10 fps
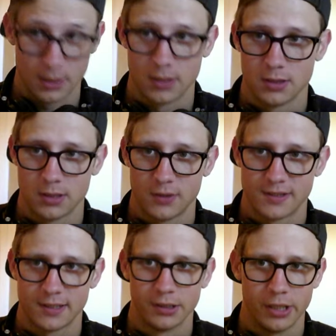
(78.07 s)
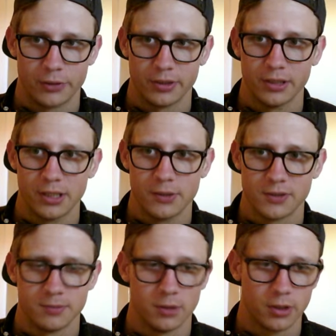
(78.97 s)
So it's still not really
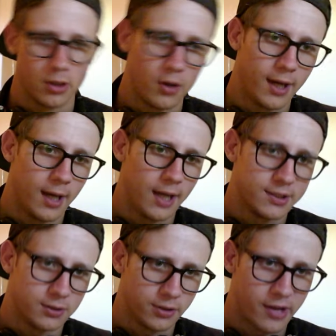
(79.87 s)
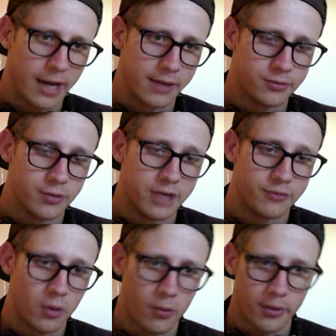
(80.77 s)
usable. You know, I told you that I
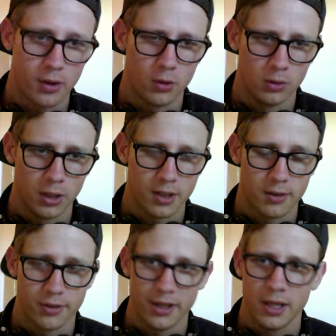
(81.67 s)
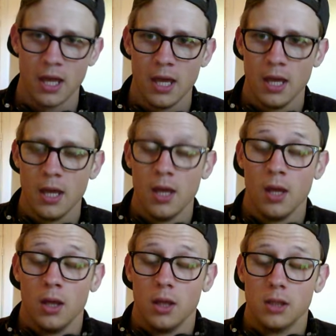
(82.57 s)
rewrote the whole thing.
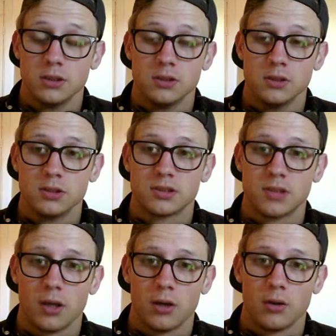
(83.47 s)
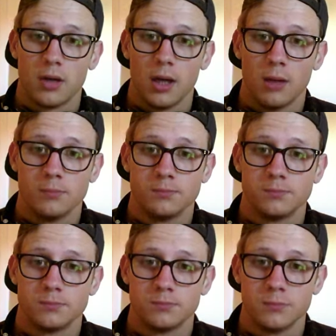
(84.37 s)
So
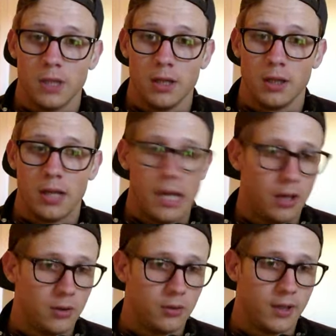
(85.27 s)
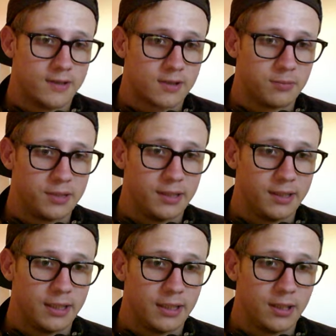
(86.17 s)
now it's completely